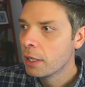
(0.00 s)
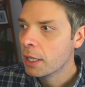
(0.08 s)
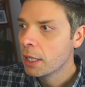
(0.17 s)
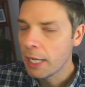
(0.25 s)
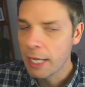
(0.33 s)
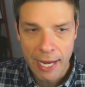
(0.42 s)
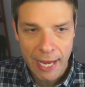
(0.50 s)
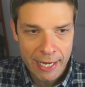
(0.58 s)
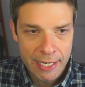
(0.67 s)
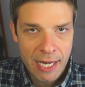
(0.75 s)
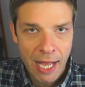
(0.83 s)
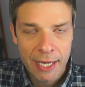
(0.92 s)
And I
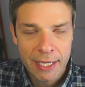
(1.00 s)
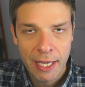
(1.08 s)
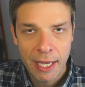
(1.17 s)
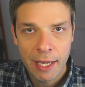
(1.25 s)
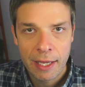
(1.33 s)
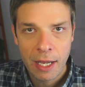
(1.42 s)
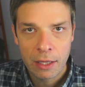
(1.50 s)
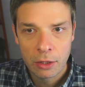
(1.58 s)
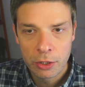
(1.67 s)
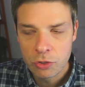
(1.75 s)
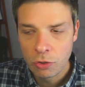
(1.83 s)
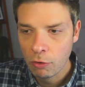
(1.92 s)
had not yet. I
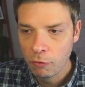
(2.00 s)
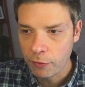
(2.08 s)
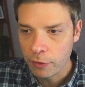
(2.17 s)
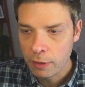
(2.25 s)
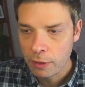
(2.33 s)
looked over